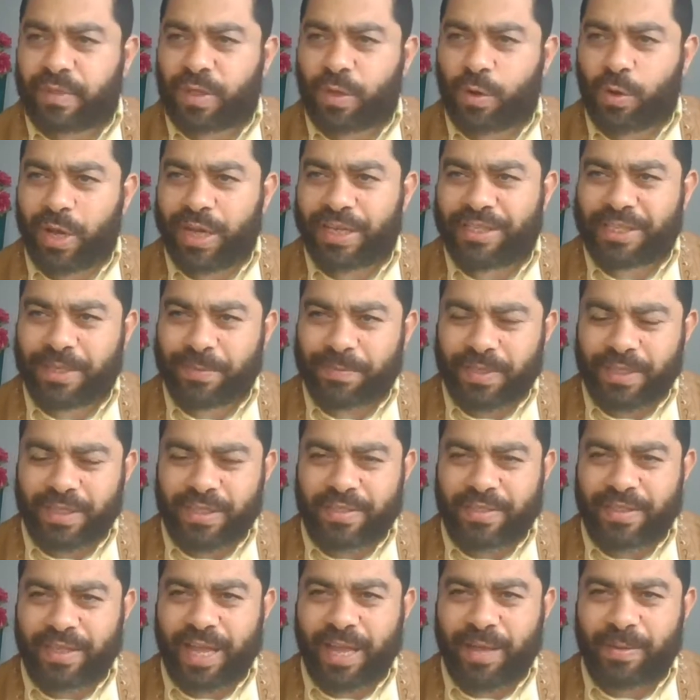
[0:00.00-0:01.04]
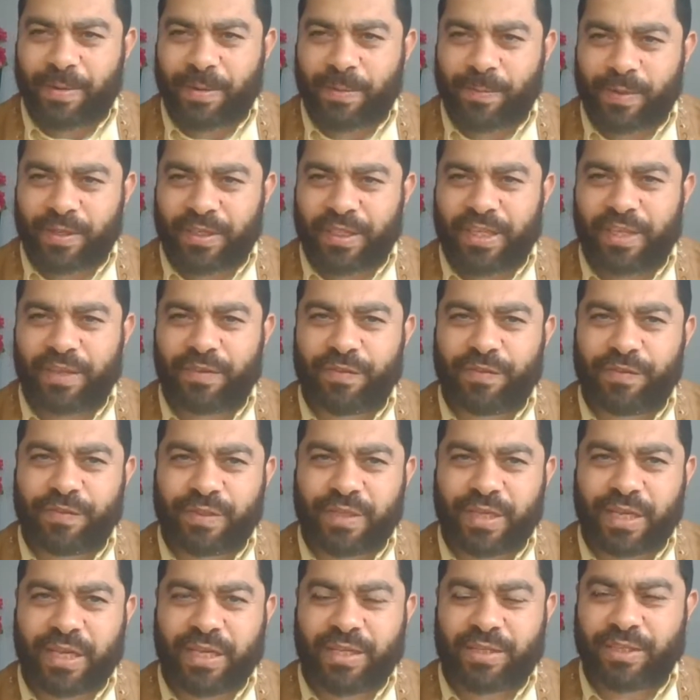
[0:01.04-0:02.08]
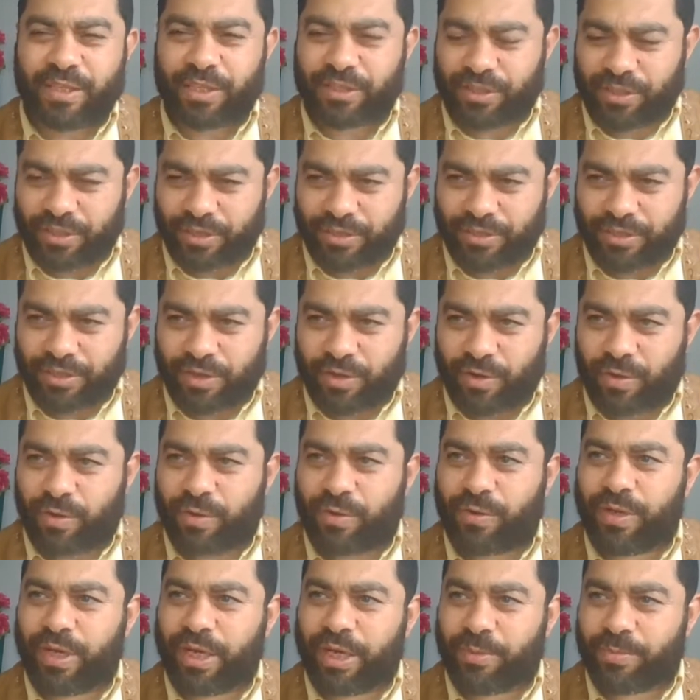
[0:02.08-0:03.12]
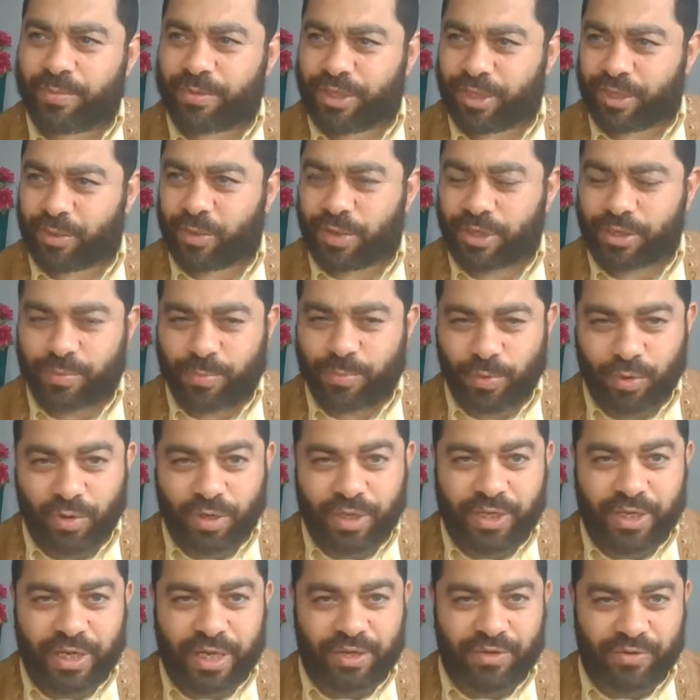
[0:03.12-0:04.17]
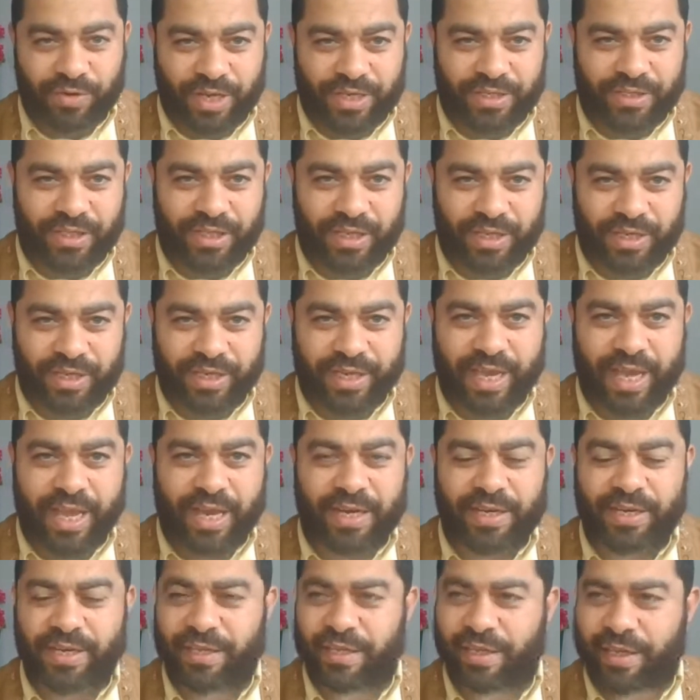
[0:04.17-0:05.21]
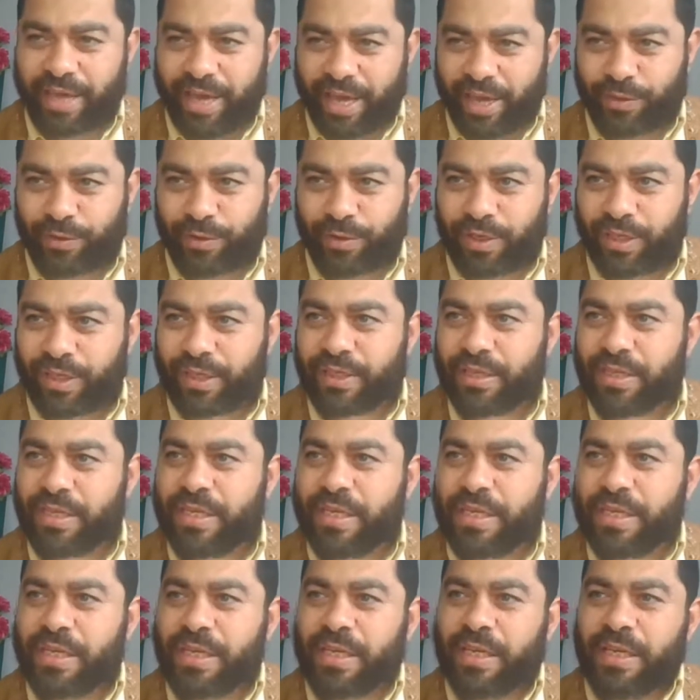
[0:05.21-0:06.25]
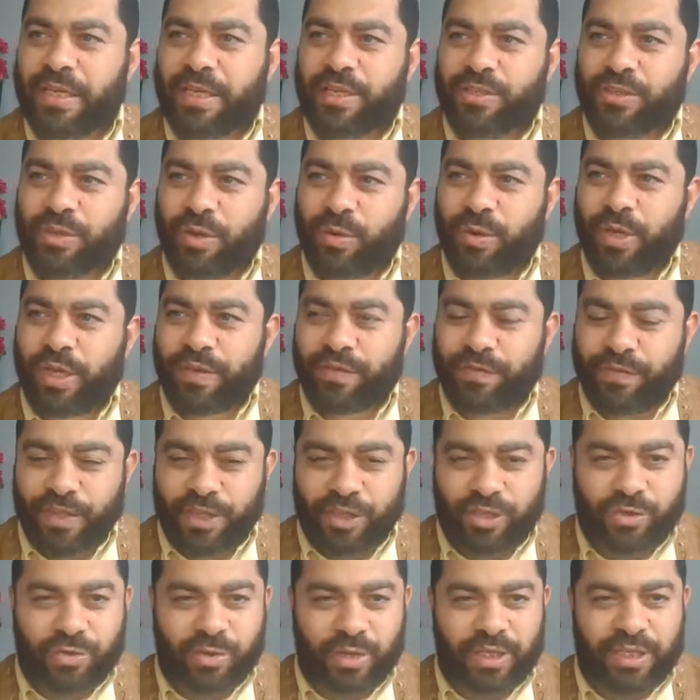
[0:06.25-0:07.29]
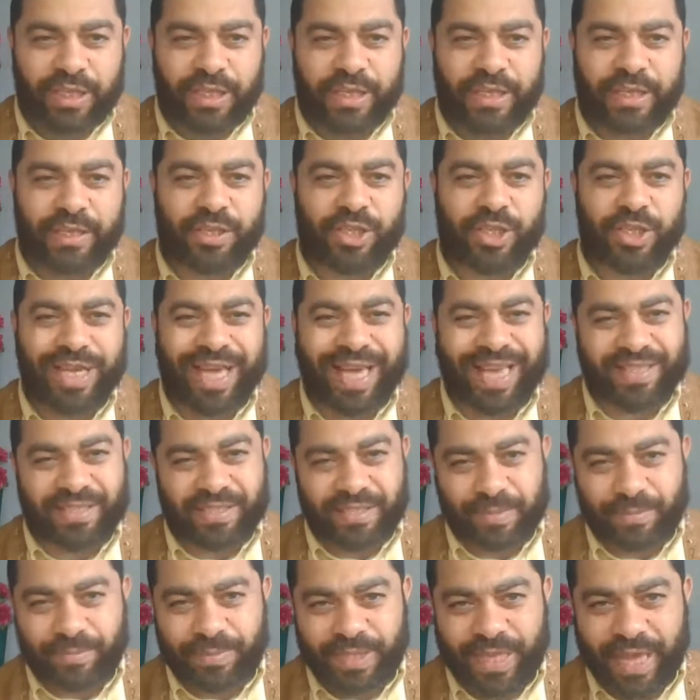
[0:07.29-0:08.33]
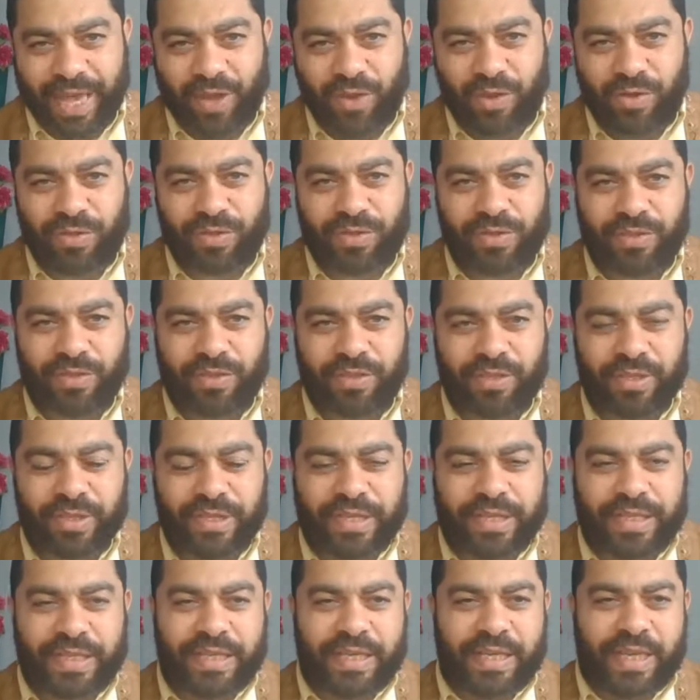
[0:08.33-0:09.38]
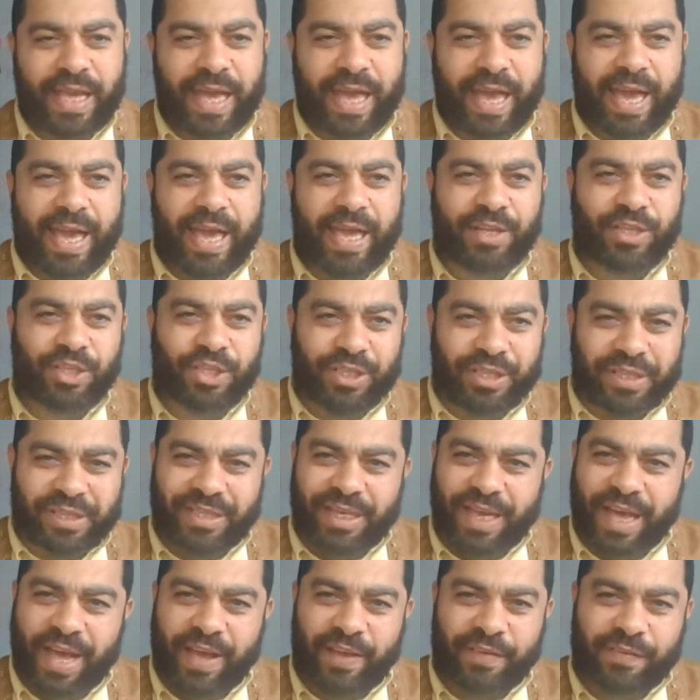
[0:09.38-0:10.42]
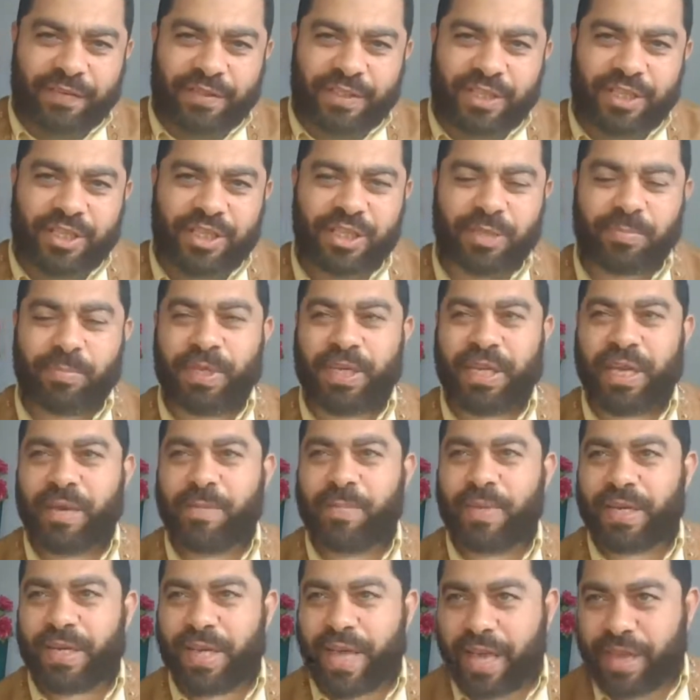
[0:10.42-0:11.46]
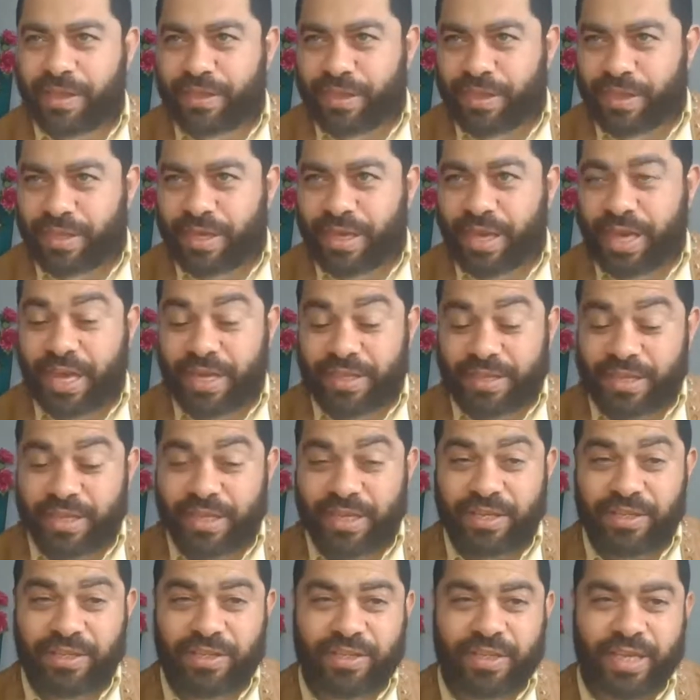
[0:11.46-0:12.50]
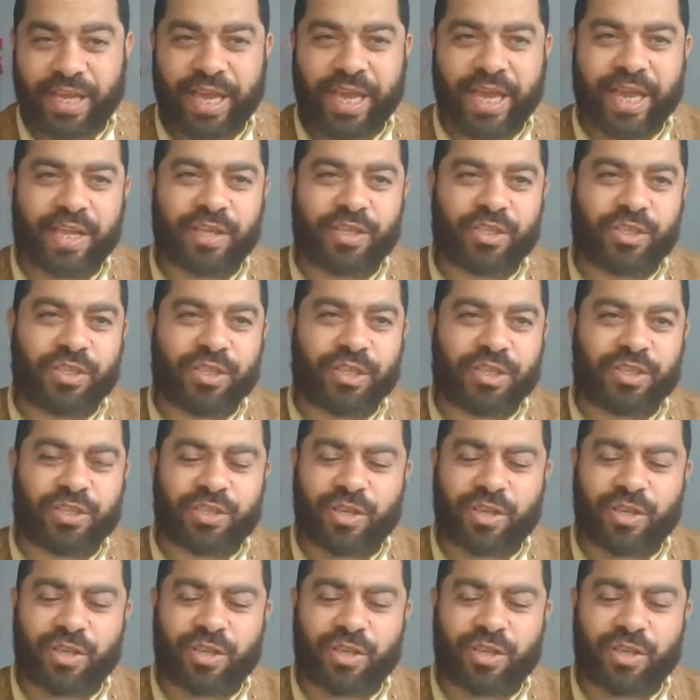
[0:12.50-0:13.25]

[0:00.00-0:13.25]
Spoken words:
who accepted Islam, I believe, 6 years ago. She was born and raised here in Canada, Catholic. So eventually she had some doubts. and she left. She became an atheist, and she